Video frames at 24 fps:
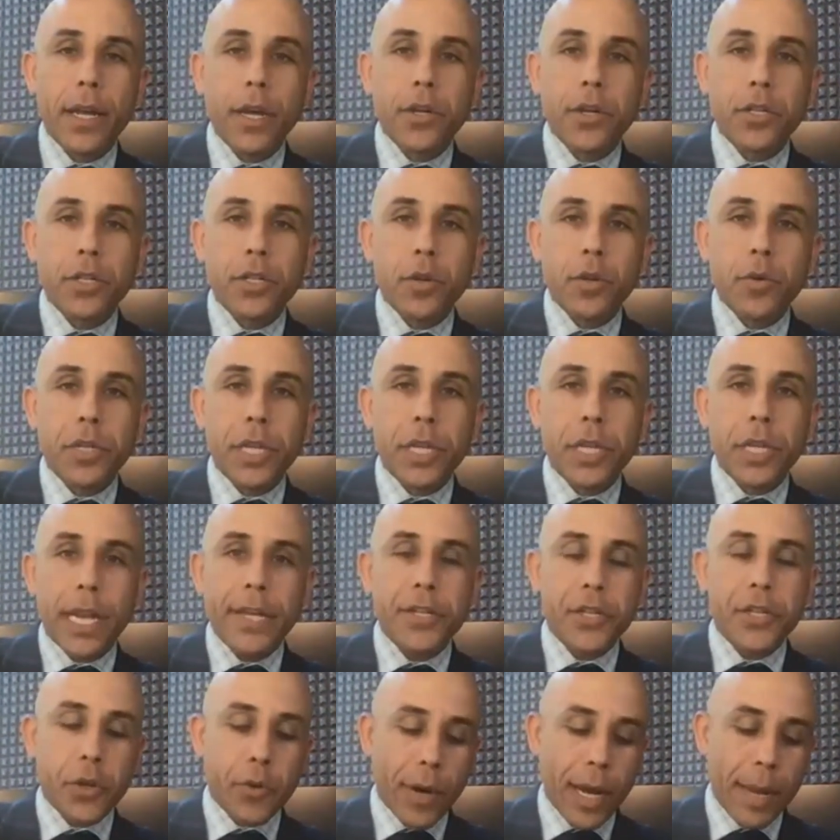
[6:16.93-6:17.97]
So
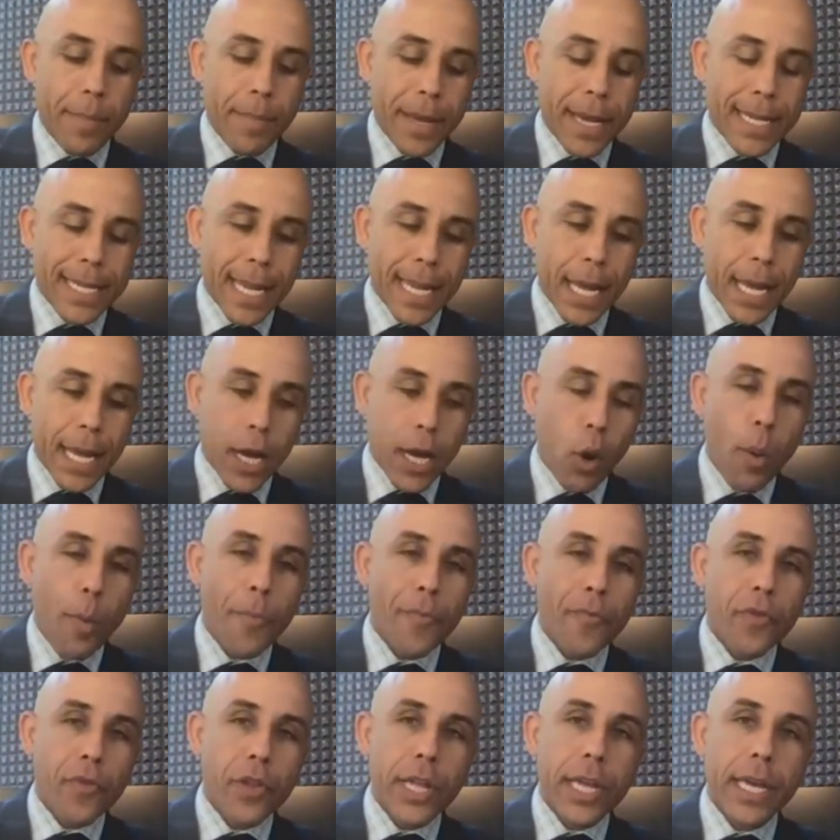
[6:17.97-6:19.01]
today's great because I
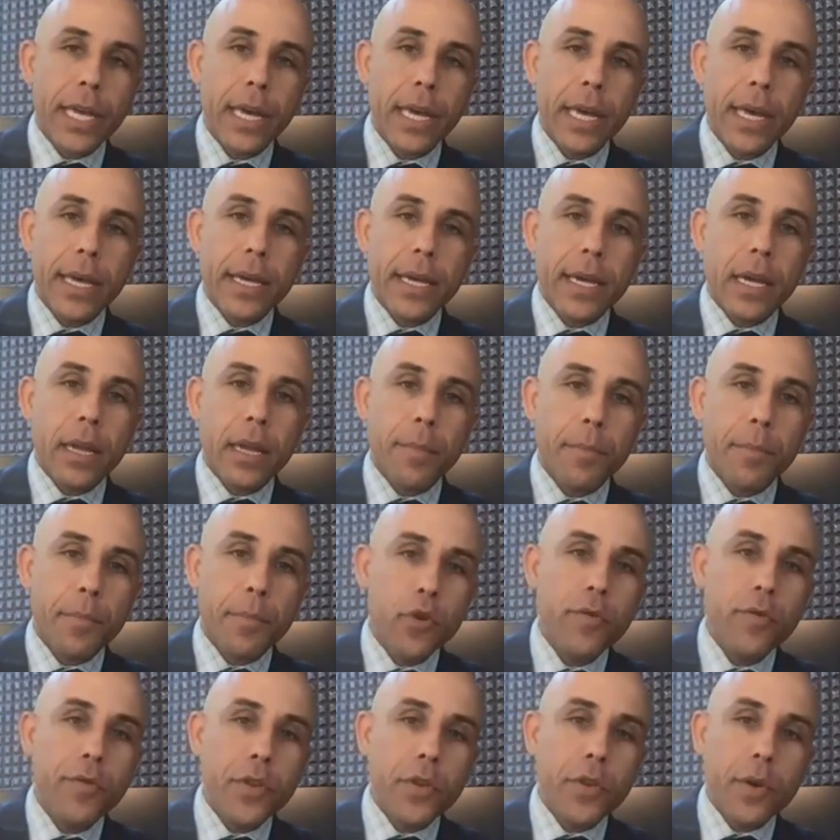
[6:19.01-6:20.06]
hopefully can
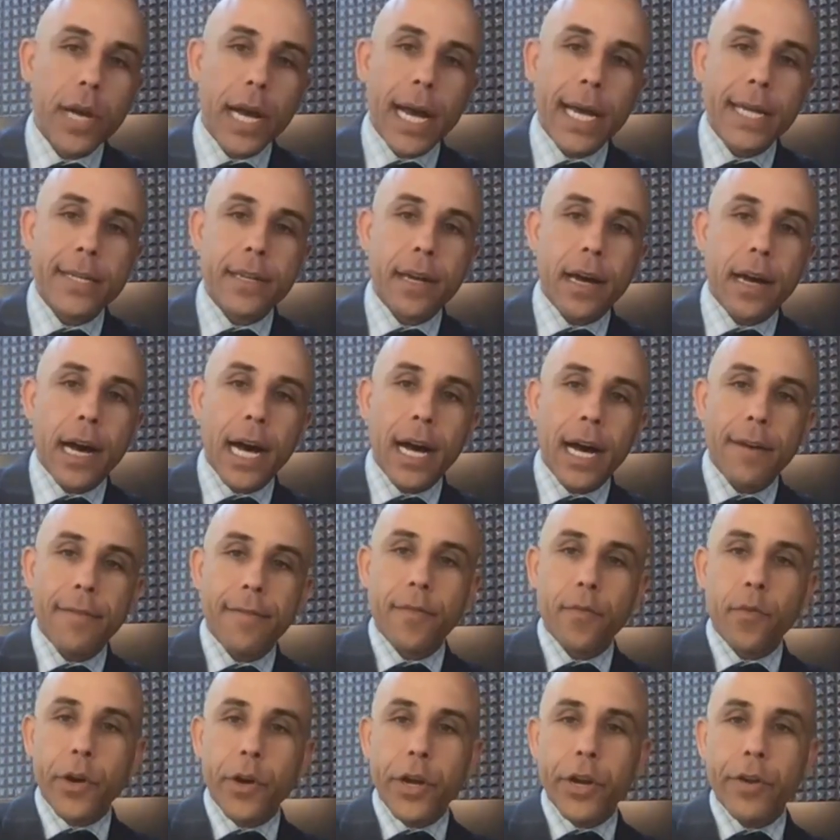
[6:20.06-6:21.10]
move you guys off
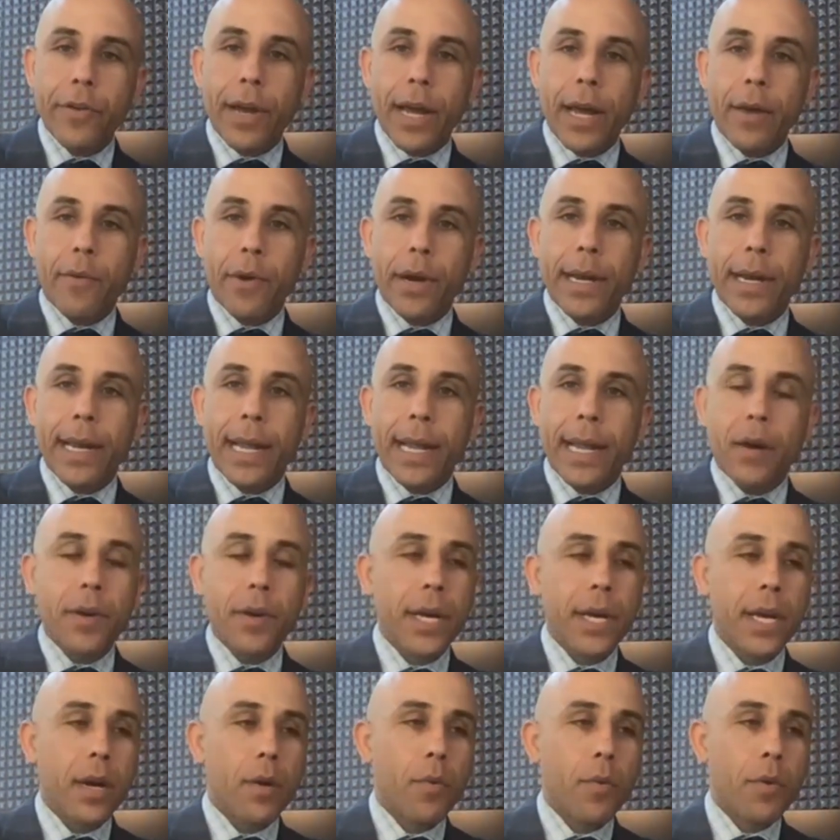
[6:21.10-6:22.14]
of where you're at right now,
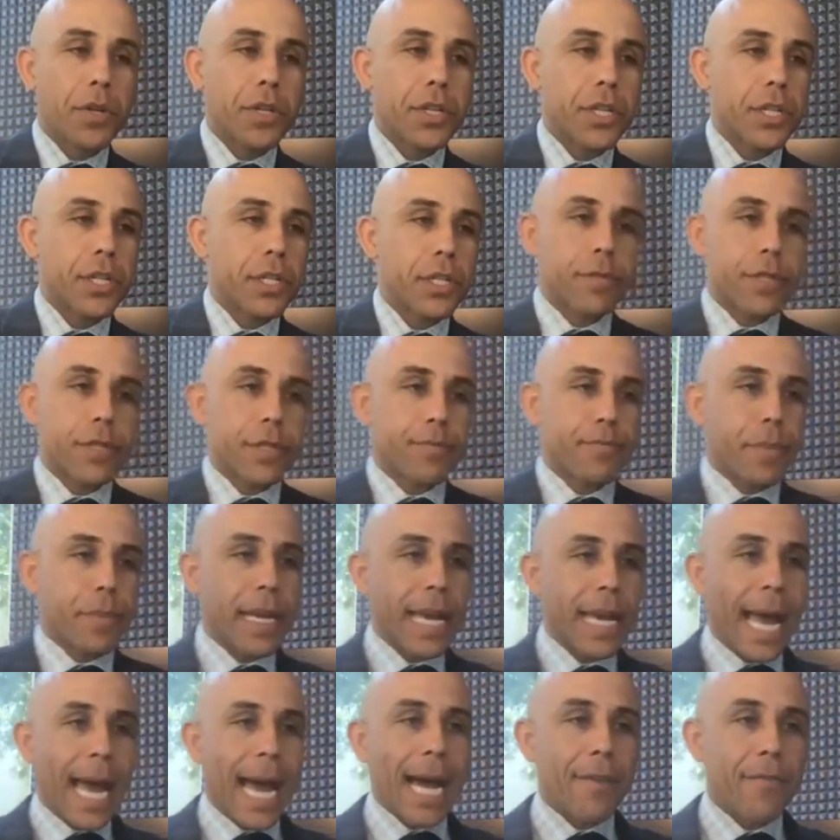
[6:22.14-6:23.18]
which is just
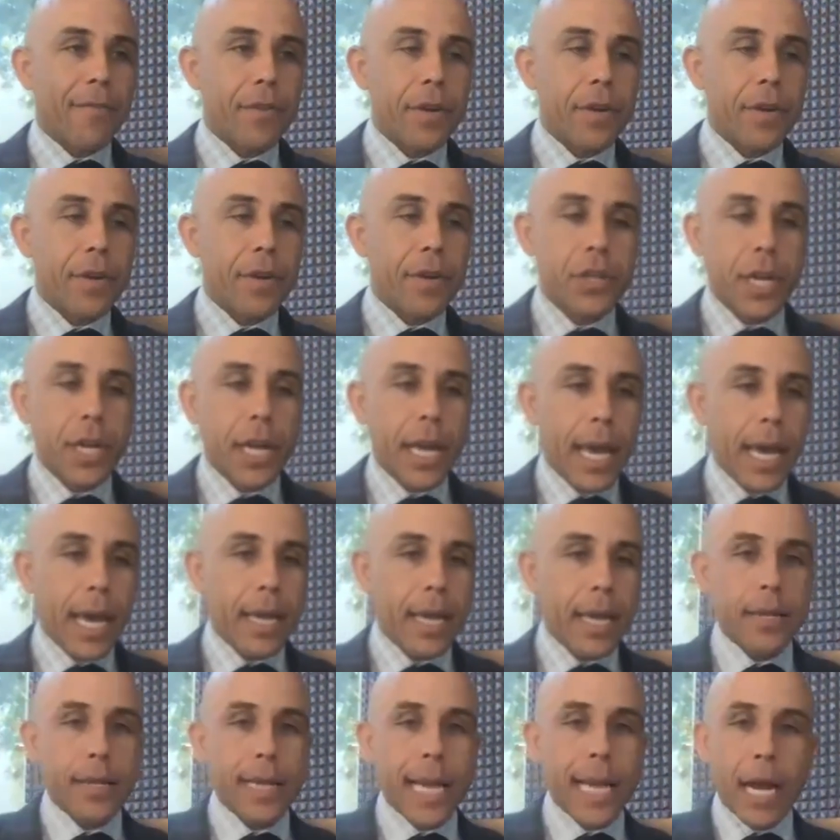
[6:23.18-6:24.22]
being average
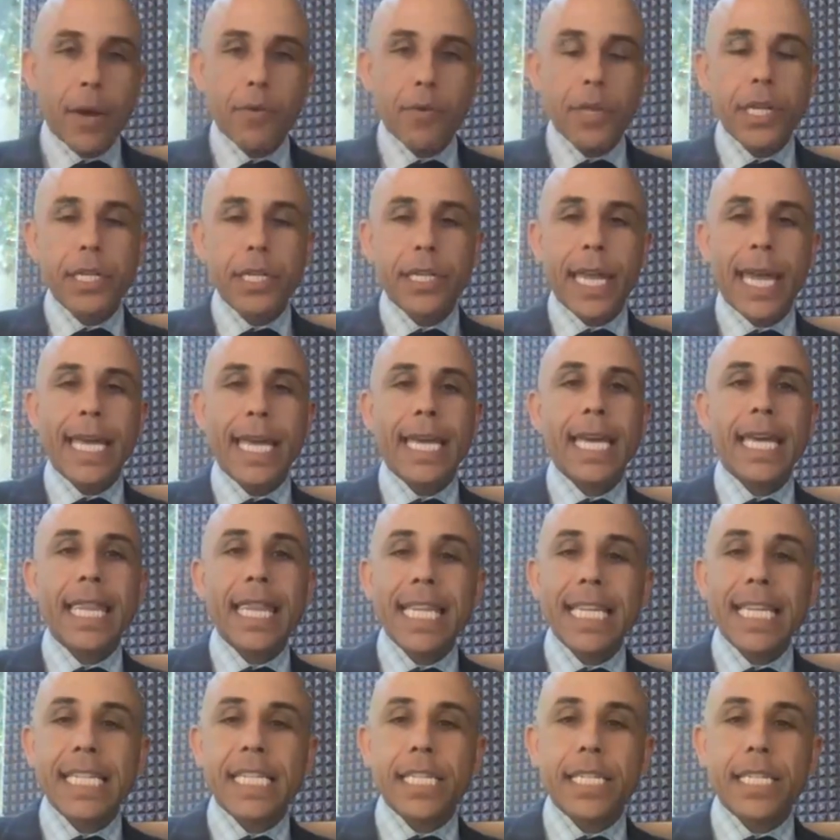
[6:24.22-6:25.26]
and not really taking
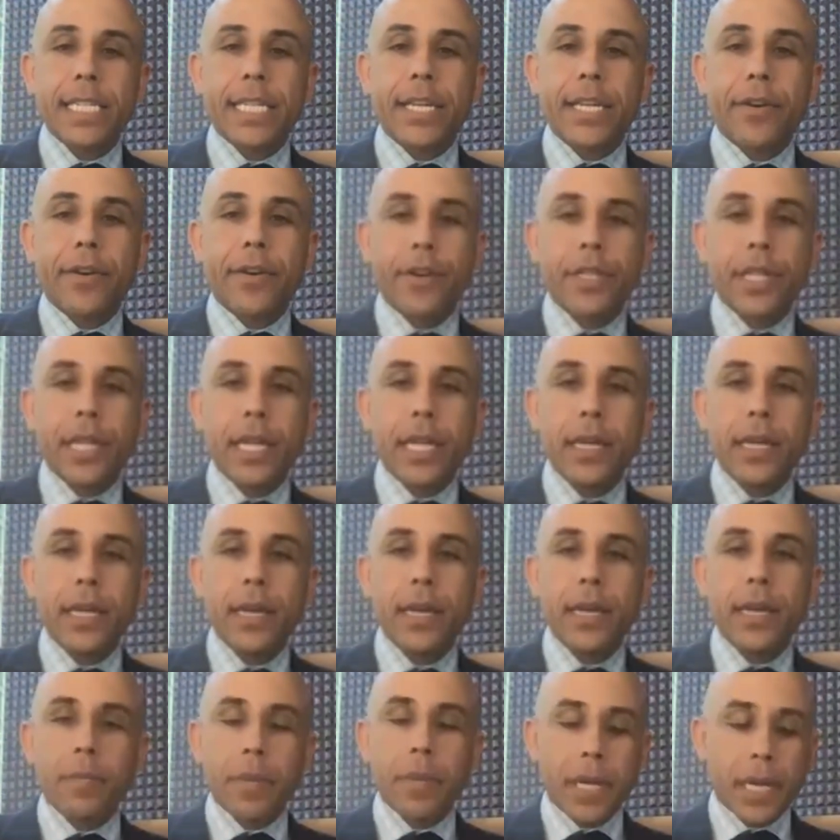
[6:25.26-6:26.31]
this seriously.
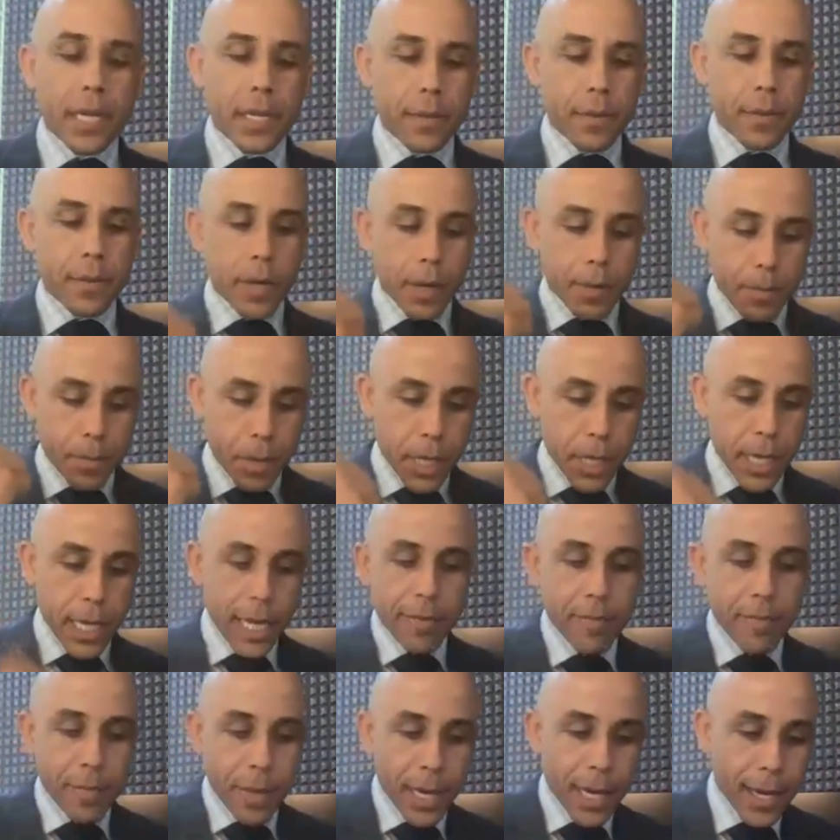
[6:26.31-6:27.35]
Because
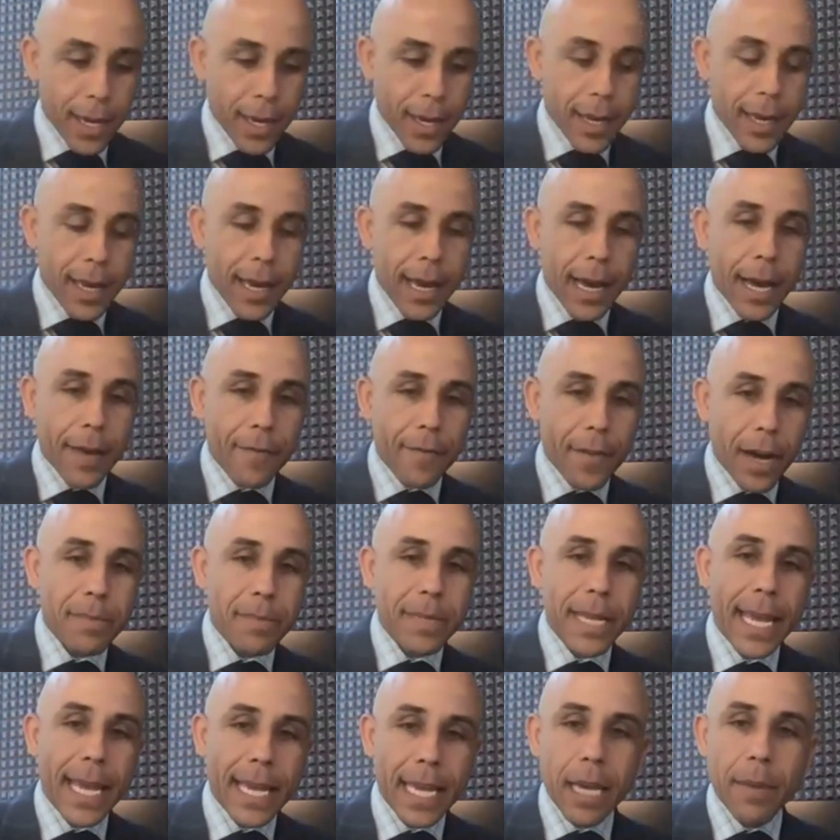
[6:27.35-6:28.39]
believe me, if I'm
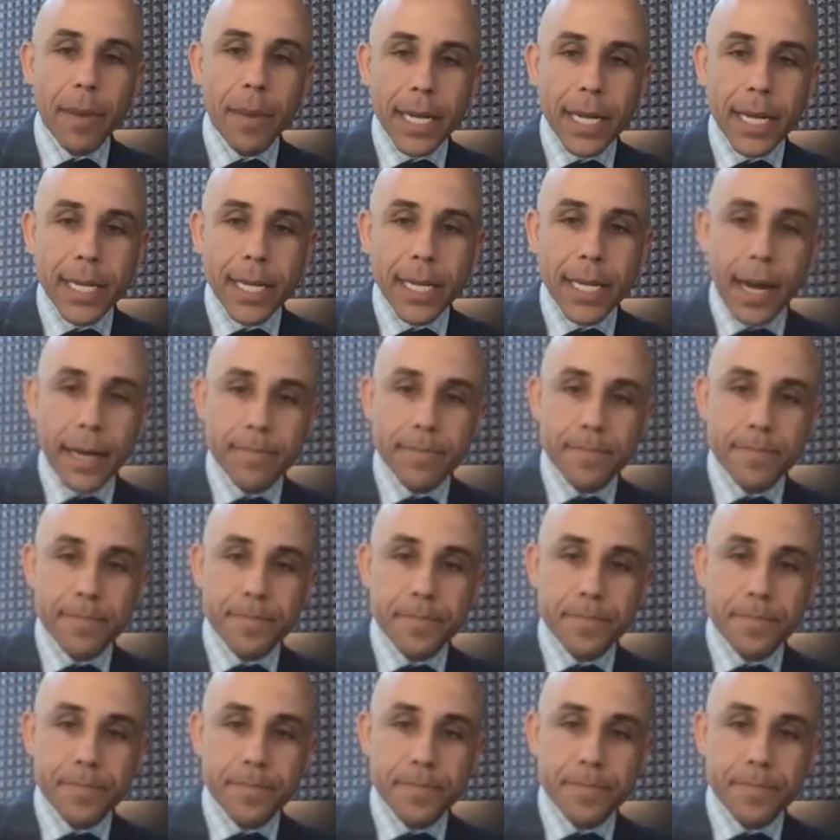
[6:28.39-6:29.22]
taking my time